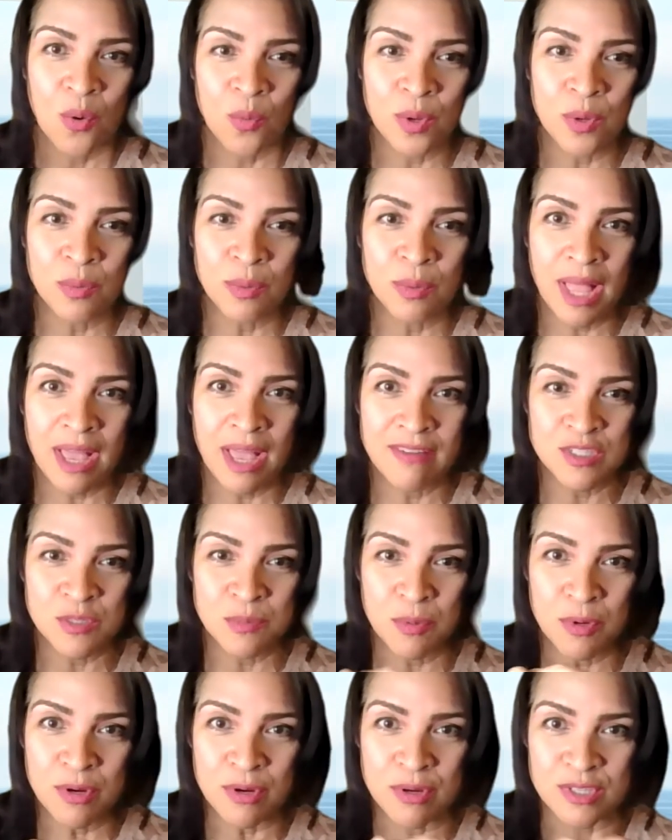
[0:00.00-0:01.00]
We will have
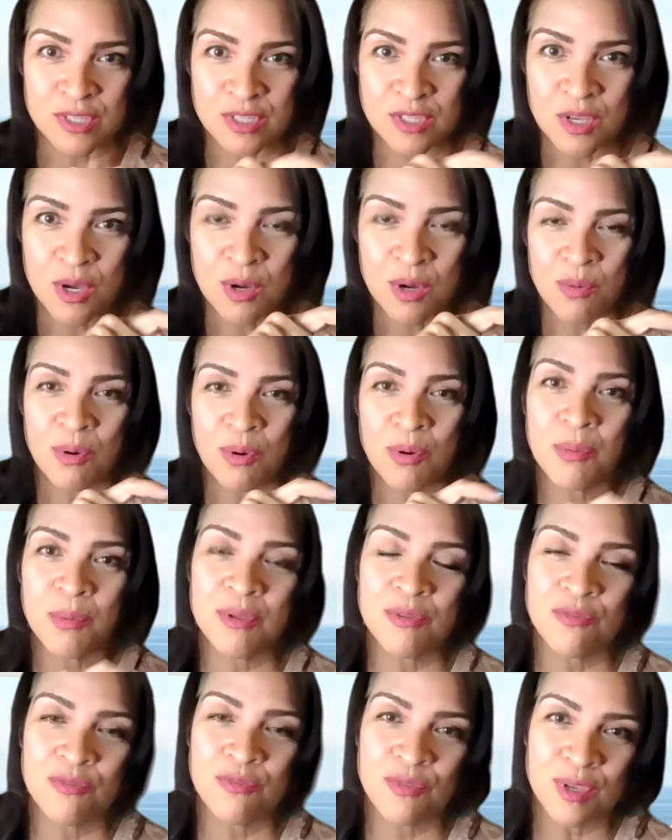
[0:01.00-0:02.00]
spurts where
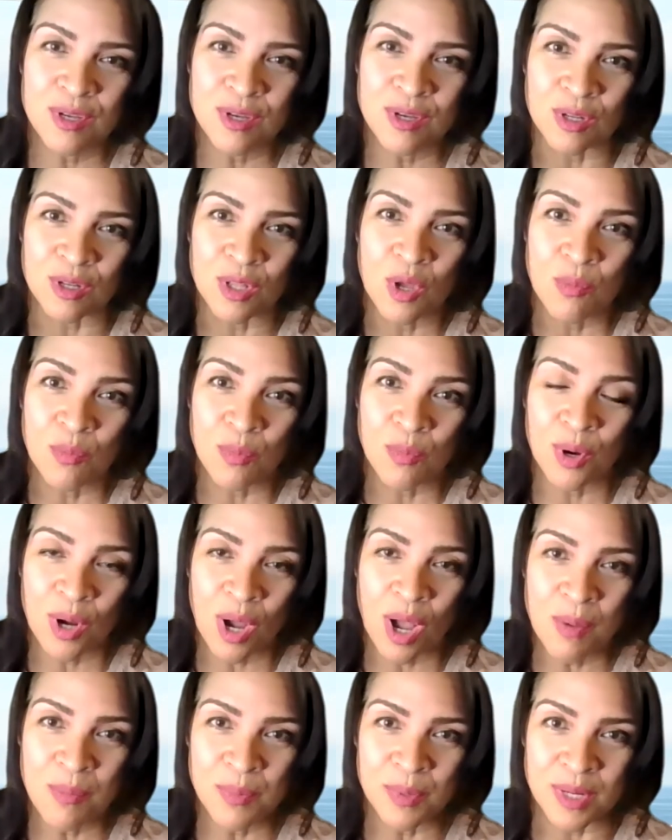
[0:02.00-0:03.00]
we feel more
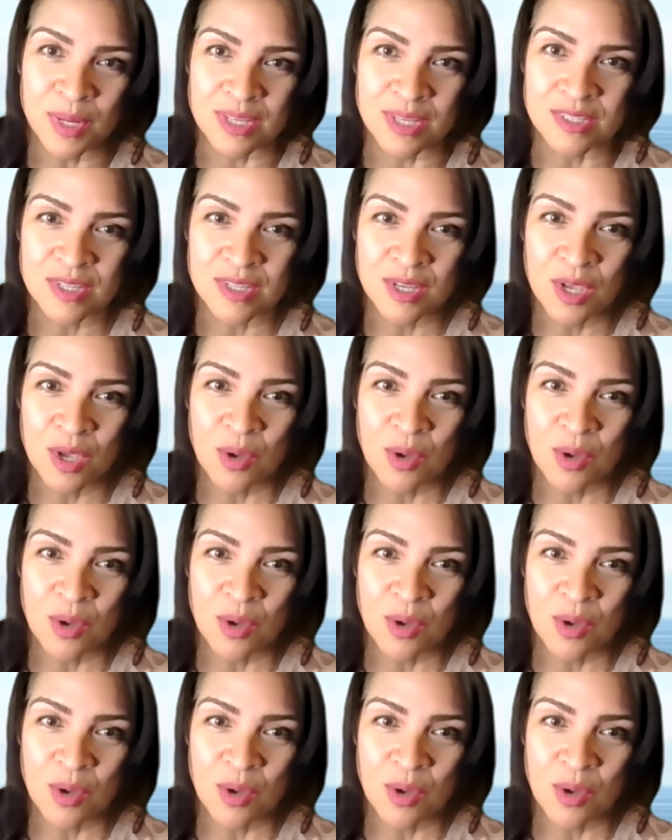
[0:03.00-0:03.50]
confident,